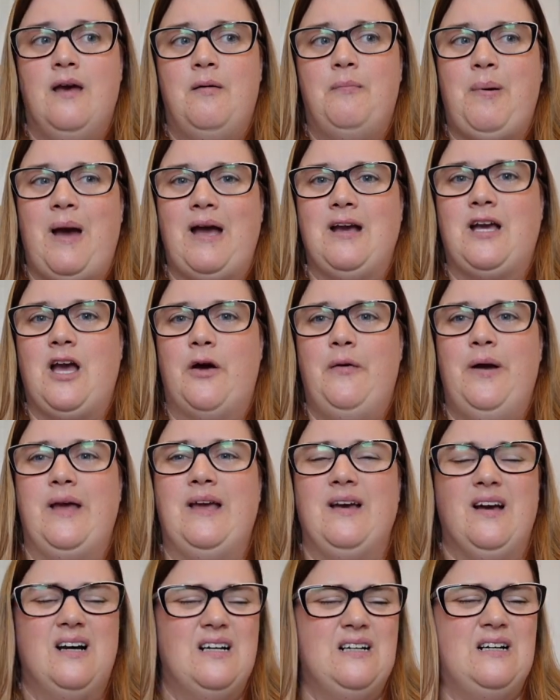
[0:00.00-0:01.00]
back
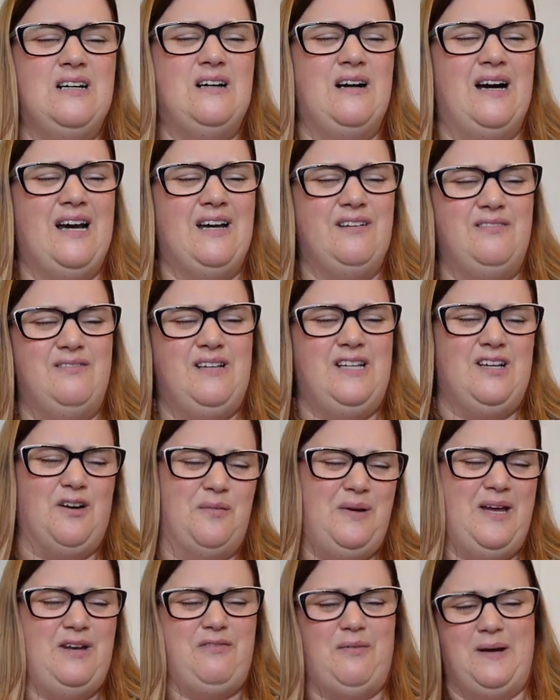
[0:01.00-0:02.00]
going, oh, I hadn't really
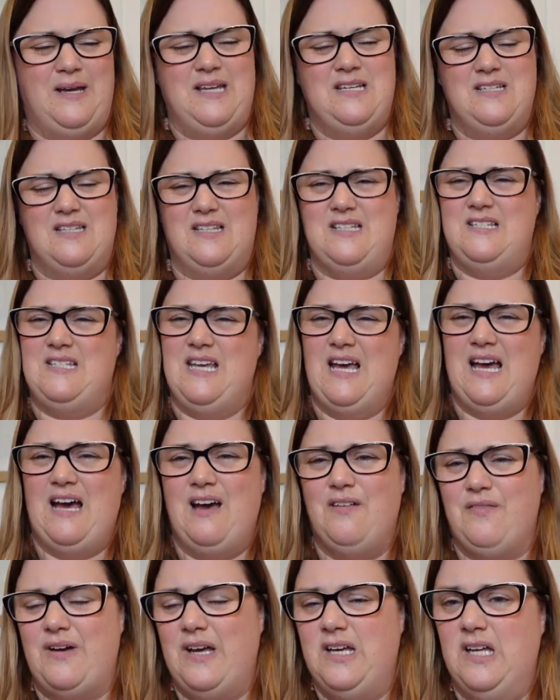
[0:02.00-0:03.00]
got my head back into this yet,
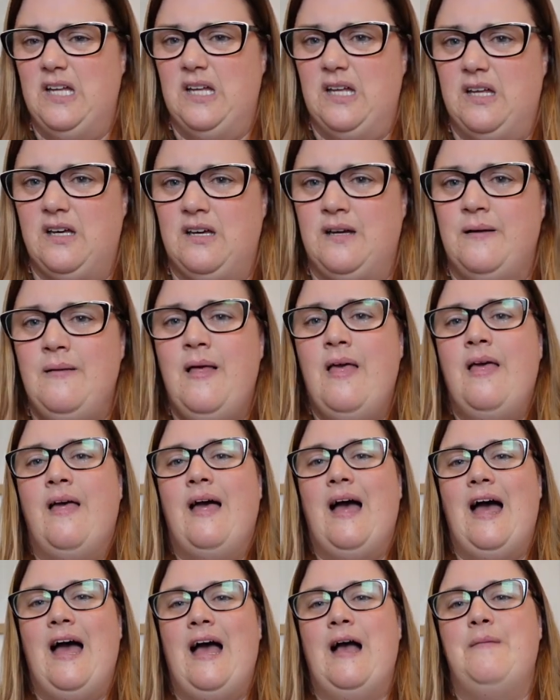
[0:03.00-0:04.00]
have I?
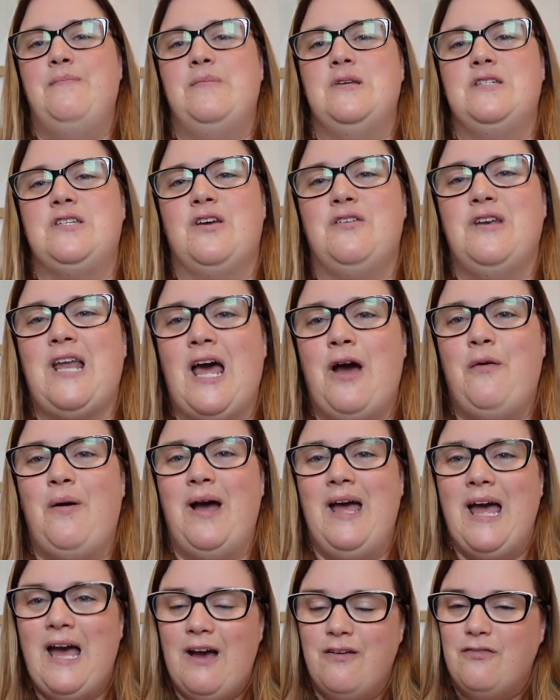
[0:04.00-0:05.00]
Ugh. So now
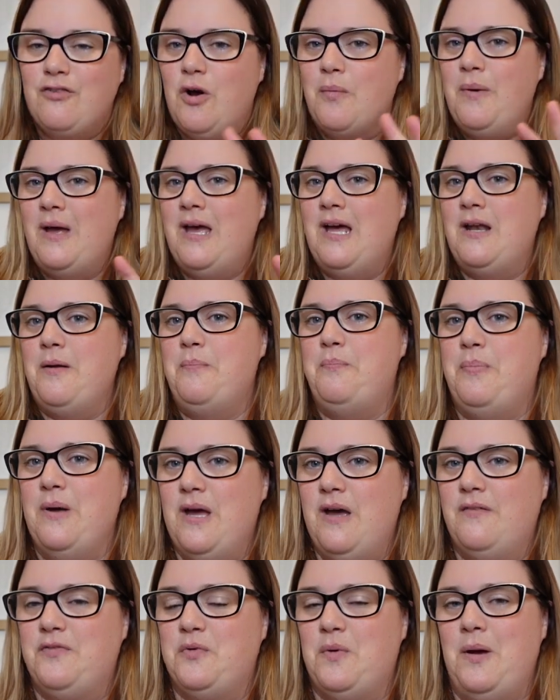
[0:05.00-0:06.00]
I have got my head a
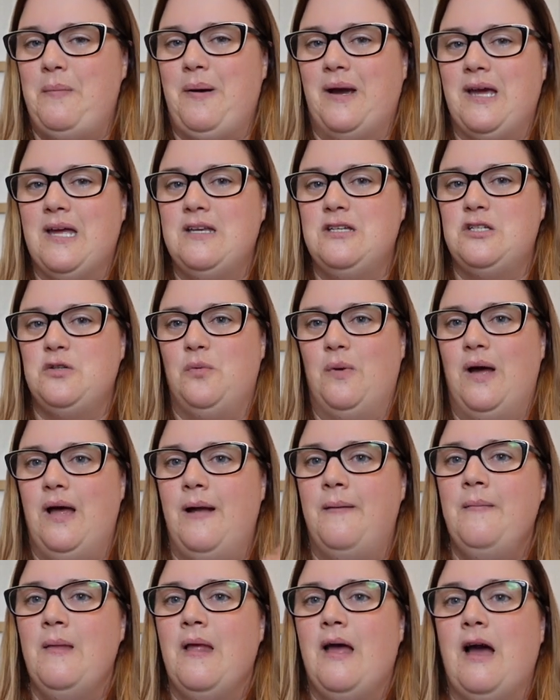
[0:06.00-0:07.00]
bit of the way back into
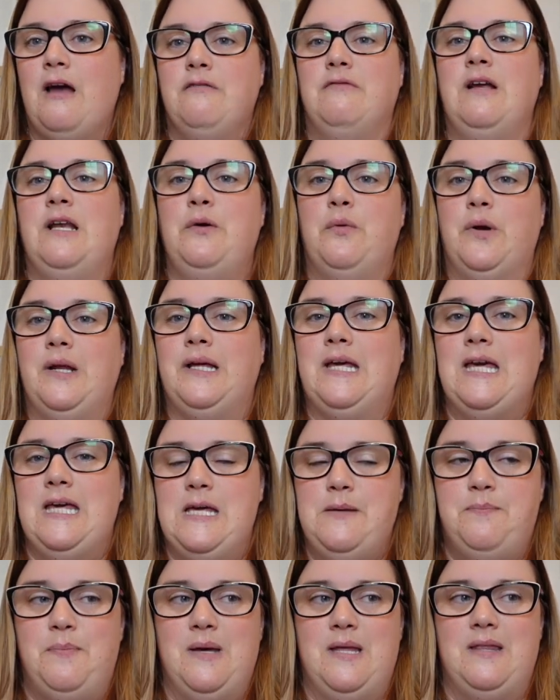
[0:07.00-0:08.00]
it. I really want to
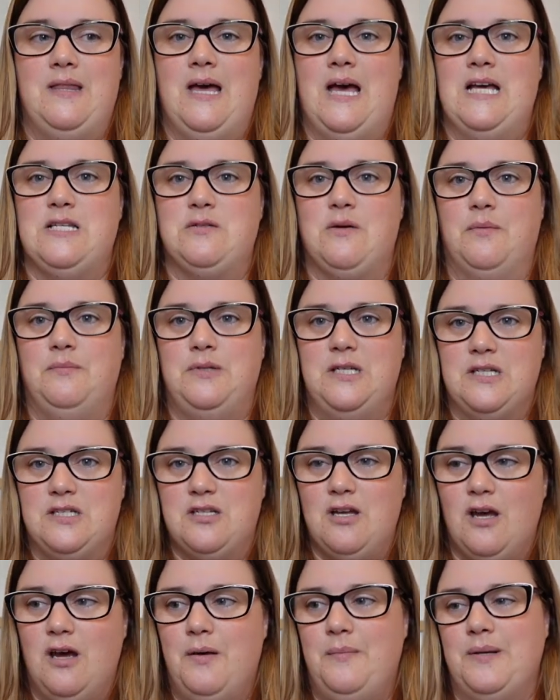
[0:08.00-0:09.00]
keep it there. So I'm
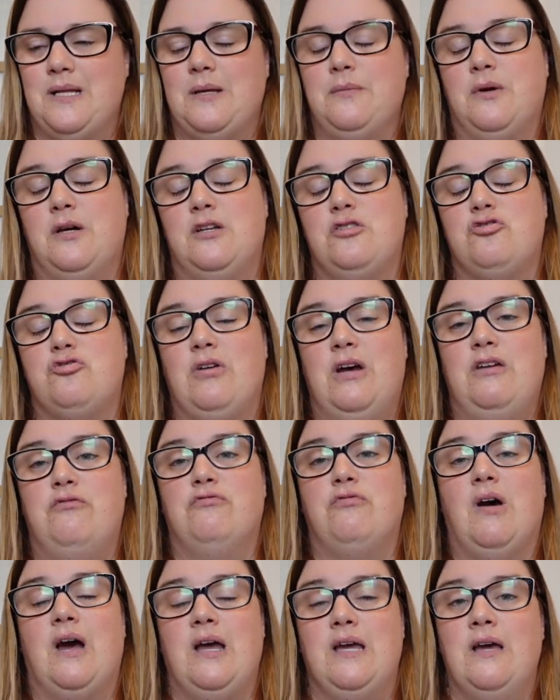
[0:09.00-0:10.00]
determined I'm going to try
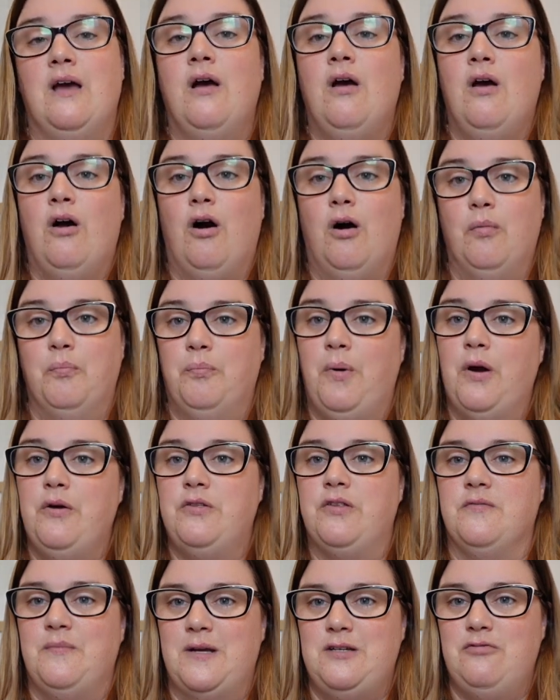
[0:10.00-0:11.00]
and write on
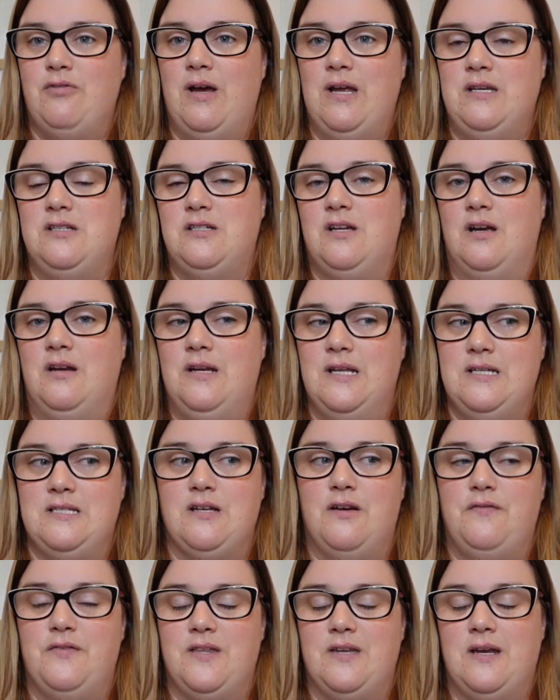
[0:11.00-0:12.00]
both of my train
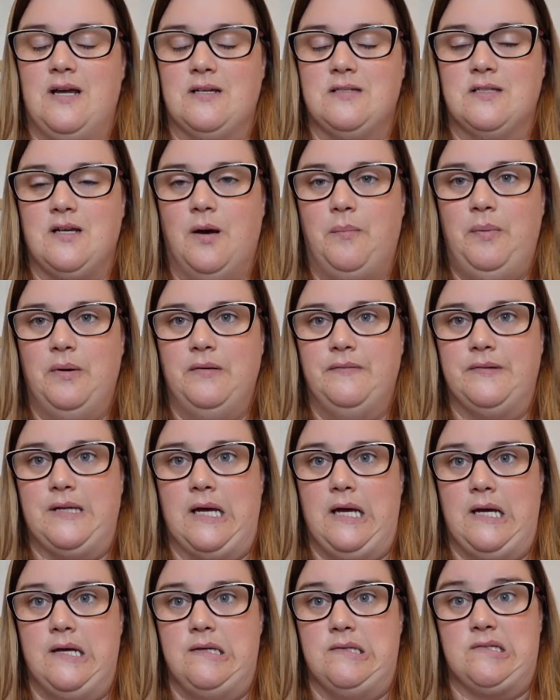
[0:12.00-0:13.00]
journeys over the next couple of
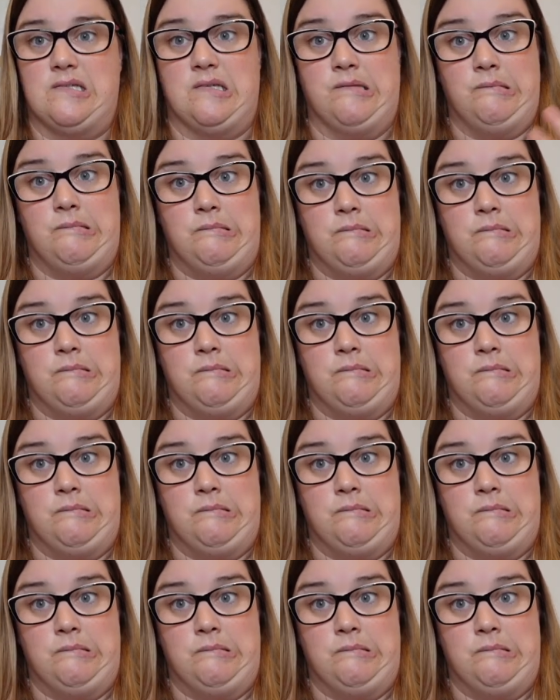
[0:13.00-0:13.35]
days.